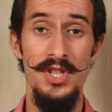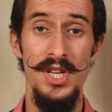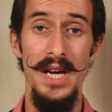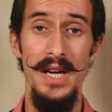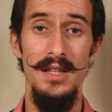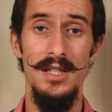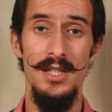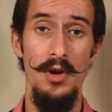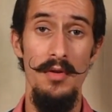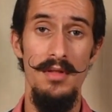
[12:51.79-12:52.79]
change
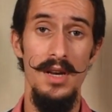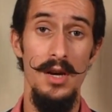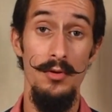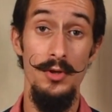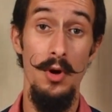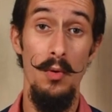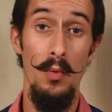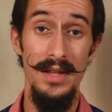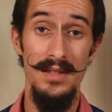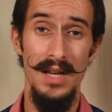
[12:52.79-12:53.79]
something on your
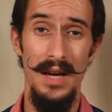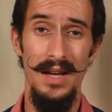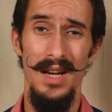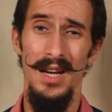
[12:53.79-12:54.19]
website,